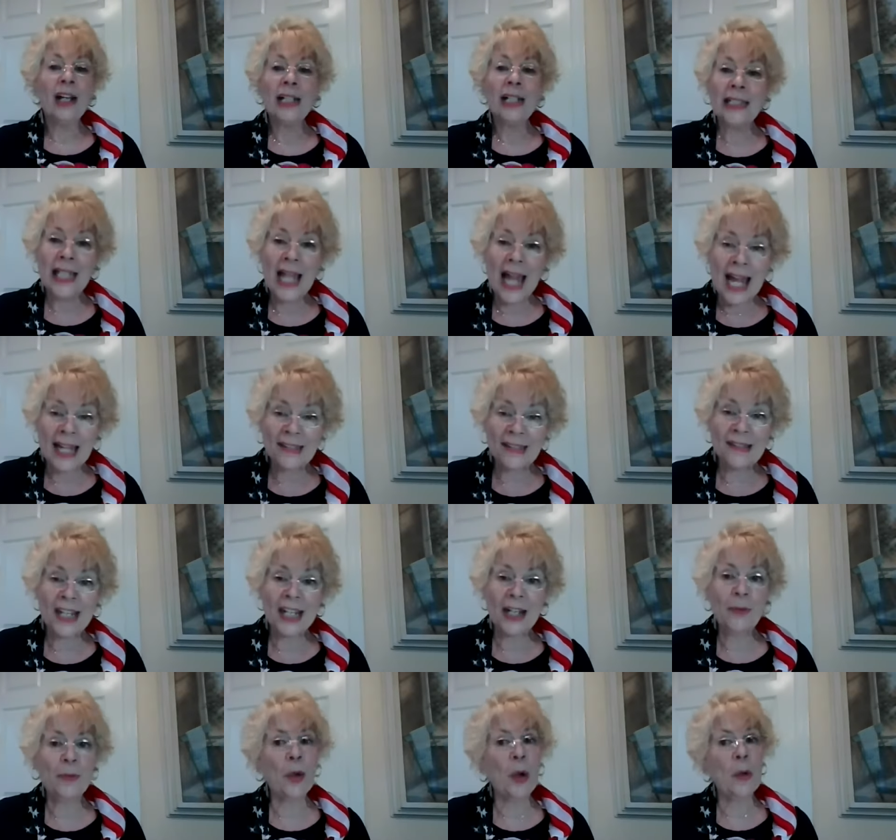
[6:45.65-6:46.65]

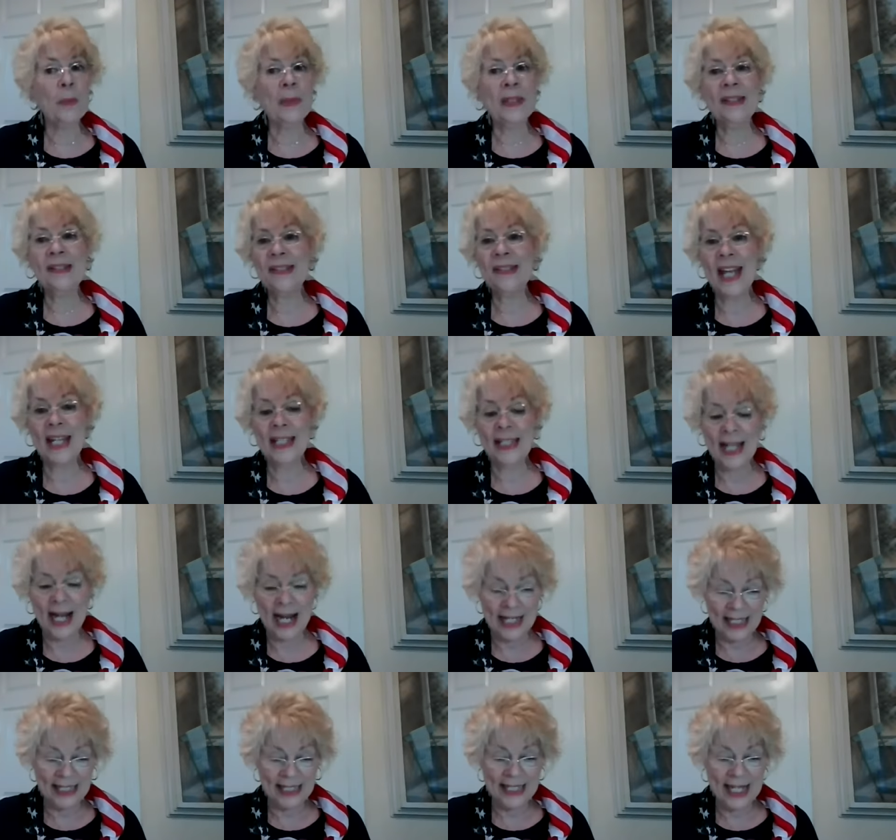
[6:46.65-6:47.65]
Classic Romans 10
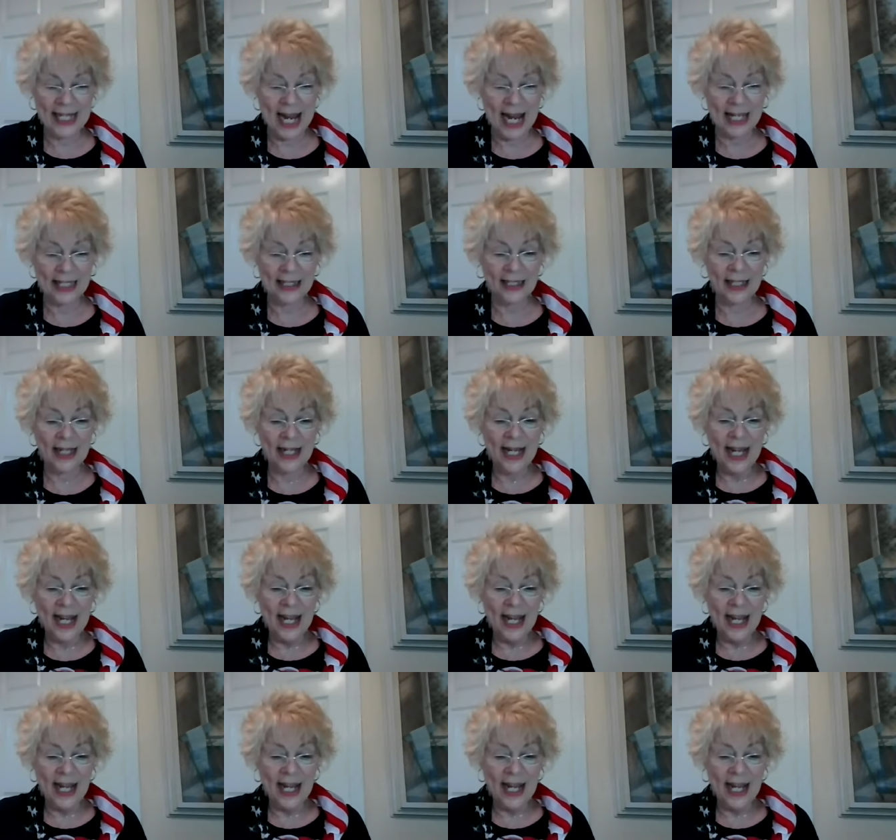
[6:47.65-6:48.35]
9 and 10